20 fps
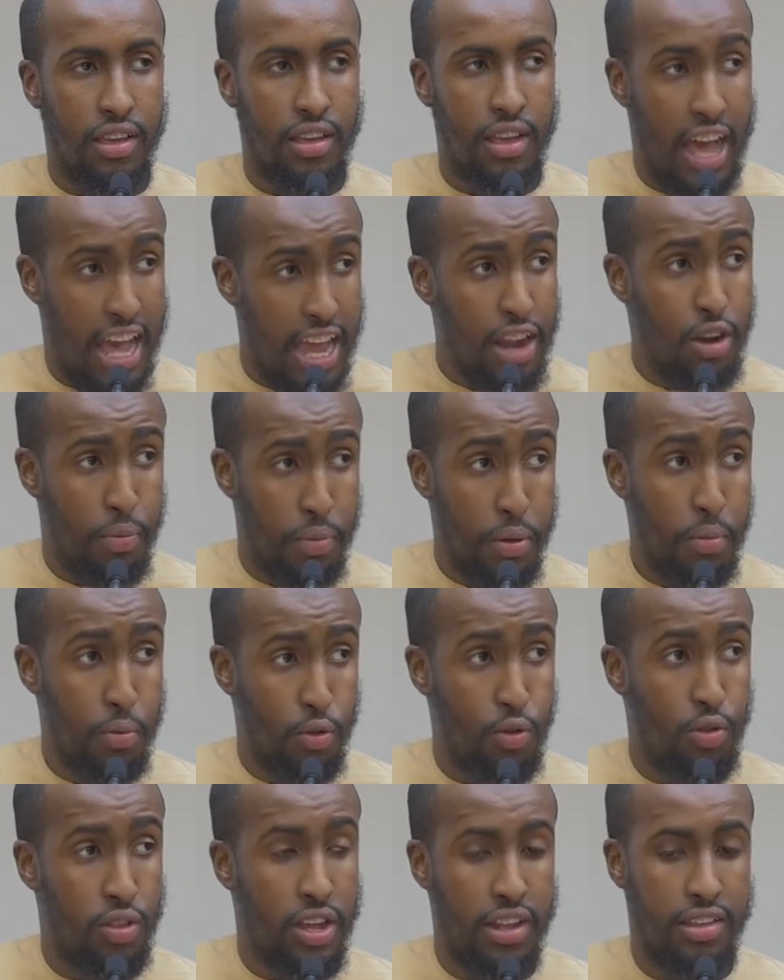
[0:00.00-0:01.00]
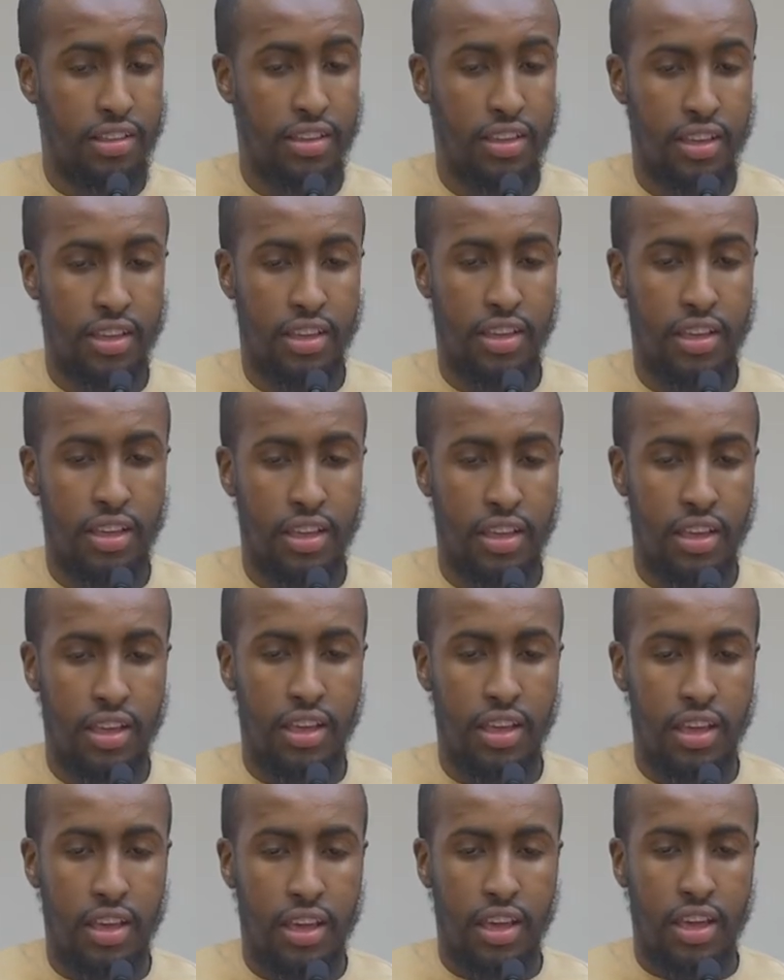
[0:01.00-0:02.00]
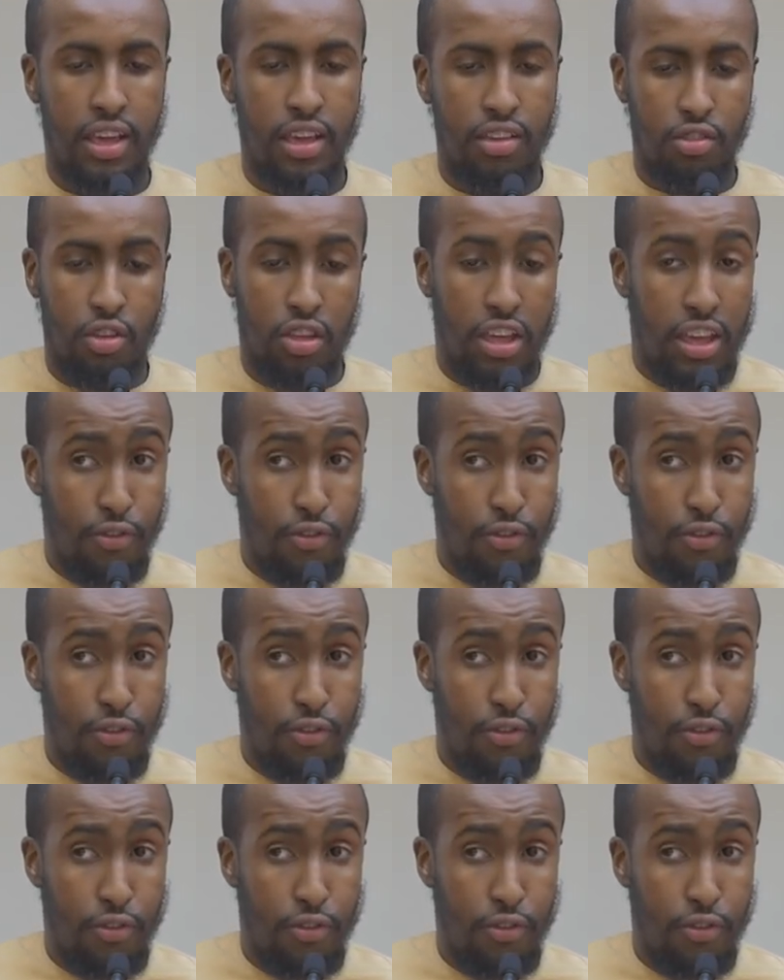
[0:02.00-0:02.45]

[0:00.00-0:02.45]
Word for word: I know people do that. So